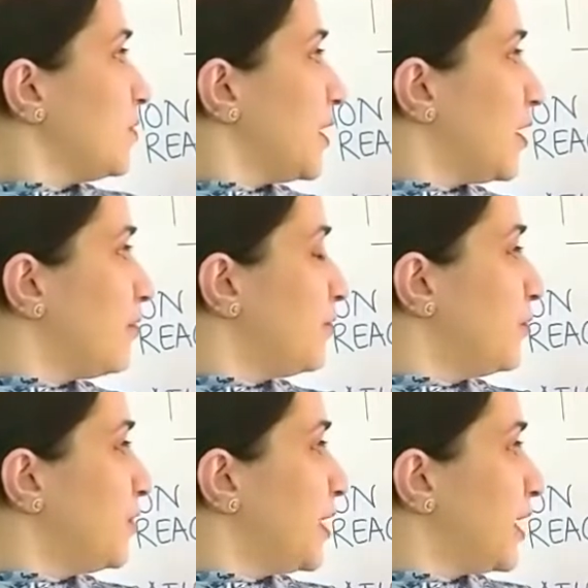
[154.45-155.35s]
There are
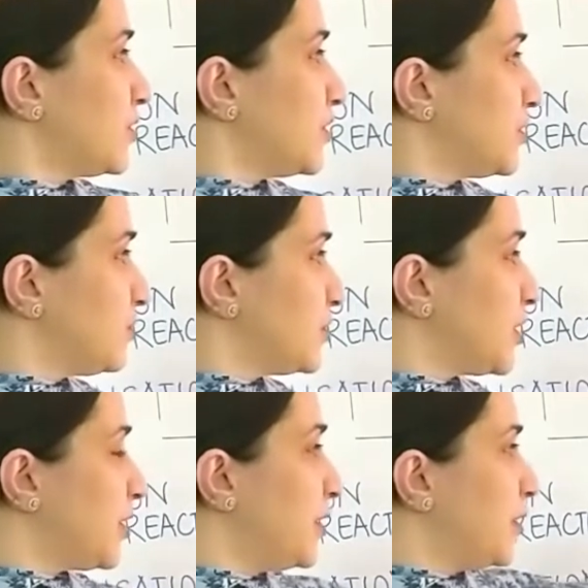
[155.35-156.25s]
few reactions
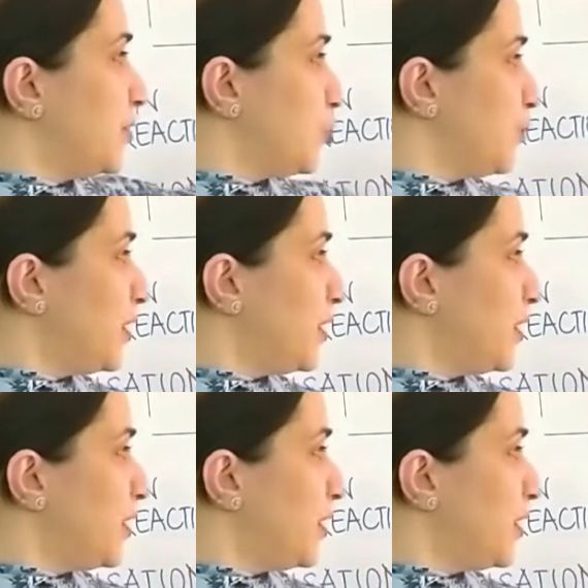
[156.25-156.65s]
which are to